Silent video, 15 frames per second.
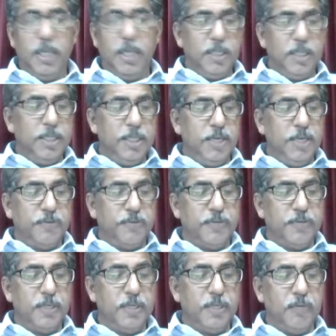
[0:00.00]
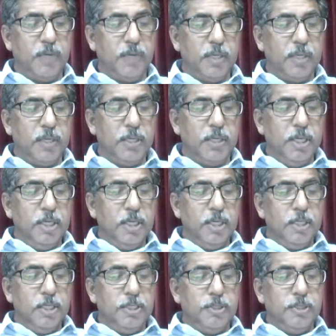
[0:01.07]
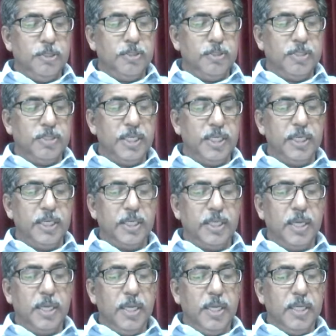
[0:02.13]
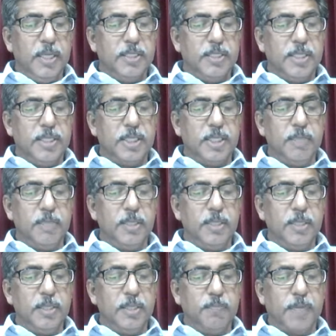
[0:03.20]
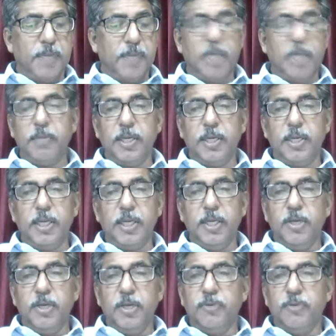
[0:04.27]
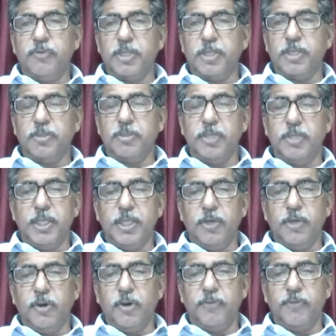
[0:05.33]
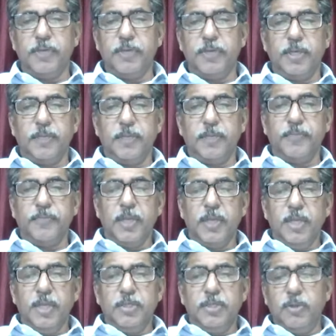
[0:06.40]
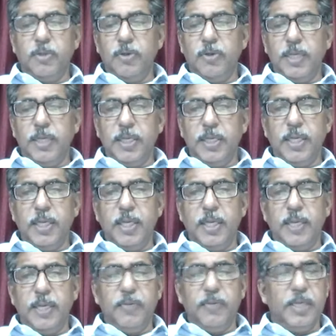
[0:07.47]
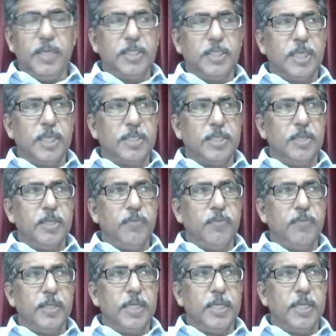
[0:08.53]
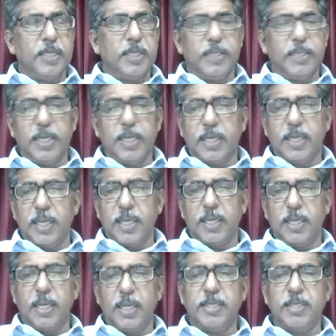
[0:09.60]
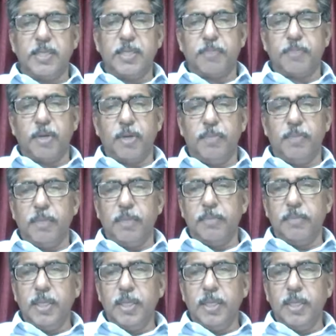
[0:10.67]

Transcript: the offended one should seek settlement primarily first to the offender. So in a church, when there arises a problem,